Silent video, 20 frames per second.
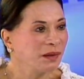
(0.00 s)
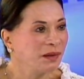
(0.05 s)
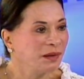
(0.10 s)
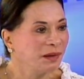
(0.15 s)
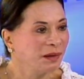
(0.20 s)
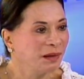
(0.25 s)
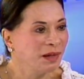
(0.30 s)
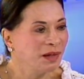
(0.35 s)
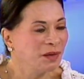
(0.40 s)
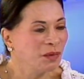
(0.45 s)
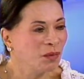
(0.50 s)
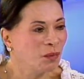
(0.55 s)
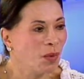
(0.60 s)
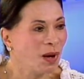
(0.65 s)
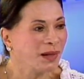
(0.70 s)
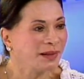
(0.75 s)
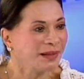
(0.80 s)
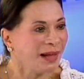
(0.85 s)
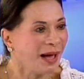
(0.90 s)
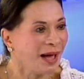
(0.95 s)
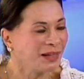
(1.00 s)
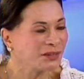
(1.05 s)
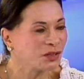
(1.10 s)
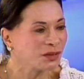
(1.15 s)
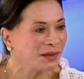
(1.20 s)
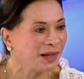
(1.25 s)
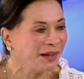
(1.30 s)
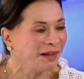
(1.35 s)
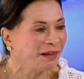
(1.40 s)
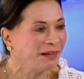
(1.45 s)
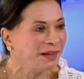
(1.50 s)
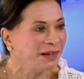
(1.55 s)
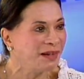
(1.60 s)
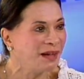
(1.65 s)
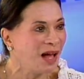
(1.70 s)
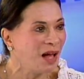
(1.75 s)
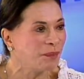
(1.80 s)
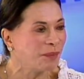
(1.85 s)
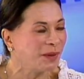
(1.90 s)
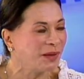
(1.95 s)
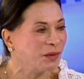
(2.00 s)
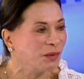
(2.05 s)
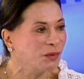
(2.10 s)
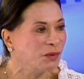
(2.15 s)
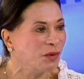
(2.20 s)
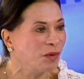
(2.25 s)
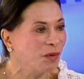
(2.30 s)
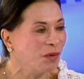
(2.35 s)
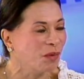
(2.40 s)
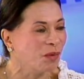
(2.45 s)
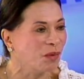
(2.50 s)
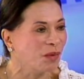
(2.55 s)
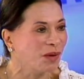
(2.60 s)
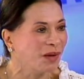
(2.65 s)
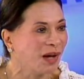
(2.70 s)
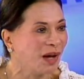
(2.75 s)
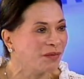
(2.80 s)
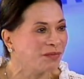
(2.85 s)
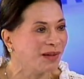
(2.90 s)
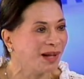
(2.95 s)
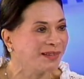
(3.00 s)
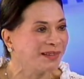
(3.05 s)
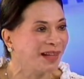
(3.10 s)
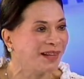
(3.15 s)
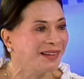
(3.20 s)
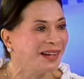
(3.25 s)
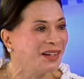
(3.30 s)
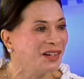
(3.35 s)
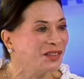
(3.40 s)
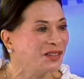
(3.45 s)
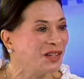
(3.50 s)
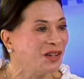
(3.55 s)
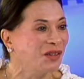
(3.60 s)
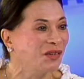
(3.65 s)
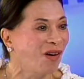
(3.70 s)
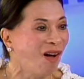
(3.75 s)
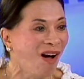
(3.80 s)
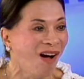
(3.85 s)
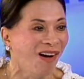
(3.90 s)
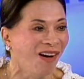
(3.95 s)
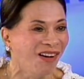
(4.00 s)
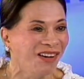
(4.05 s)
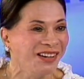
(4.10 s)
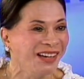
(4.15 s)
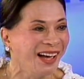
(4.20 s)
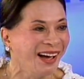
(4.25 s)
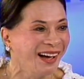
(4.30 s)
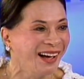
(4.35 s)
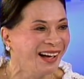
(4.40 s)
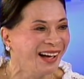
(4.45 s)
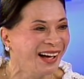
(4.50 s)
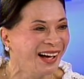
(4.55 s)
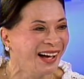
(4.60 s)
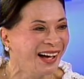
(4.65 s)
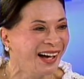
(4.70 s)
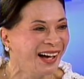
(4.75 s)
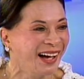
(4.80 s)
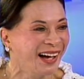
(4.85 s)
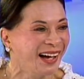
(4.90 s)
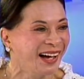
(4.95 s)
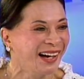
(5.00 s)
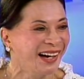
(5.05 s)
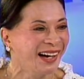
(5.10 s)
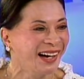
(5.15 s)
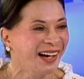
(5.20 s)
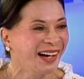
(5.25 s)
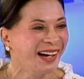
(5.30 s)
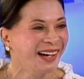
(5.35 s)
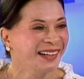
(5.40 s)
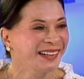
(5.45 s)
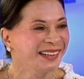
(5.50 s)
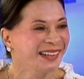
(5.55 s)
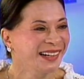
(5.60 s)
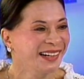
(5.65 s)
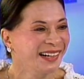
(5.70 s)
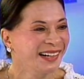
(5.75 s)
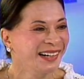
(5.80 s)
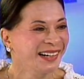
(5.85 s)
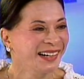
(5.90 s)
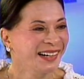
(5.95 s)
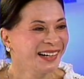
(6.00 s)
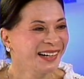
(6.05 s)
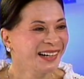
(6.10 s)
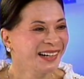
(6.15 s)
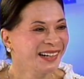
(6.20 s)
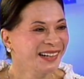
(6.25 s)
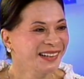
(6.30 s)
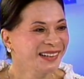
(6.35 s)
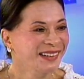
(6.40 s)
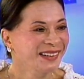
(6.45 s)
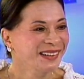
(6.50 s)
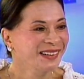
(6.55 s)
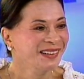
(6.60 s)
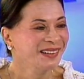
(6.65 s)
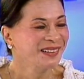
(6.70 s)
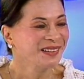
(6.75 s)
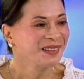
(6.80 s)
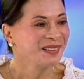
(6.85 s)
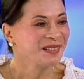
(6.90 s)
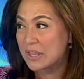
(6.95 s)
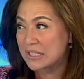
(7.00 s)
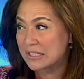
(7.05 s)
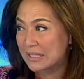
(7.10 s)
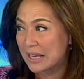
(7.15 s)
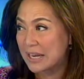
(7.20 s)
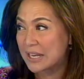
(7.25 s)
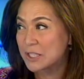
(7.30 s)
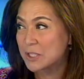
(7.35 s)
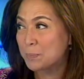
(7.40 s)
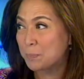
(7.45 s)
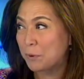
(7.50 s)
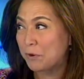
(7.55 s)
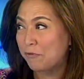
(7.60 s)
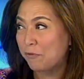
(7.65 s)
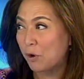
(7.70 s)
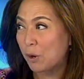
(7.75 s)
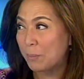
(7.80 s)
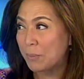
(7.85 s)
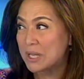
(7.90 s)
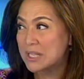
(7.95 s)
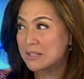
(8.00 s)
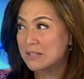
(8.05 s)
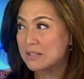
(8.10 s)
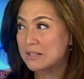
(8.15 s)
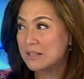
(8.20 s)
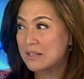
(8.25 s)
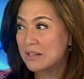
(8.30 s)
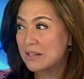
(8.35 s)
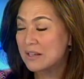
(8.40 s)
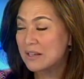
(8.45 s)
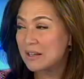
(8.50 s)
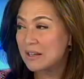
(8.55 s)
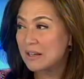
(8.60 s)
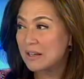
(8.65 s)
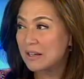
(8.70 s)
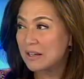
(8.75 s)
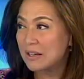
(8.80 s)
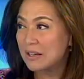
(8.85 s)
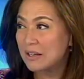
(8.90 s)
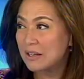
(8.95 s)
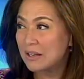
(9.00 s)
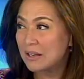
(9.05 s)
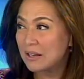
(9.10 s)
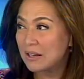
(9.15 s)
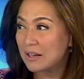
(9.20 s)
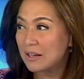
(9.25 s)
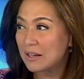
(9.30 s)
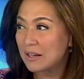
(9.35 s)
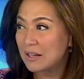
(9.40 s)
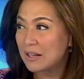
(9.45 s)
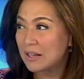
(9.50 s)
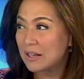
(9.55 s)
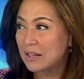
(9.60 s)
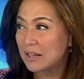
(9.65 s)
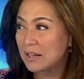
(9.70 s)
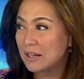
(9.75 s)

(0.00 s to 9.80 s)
are you what act should I clean up? I don't know. Okay. I've not done anything wrong. Yeah. I'm going to ask you, are you satisfied Senate's performance? Well, the Senate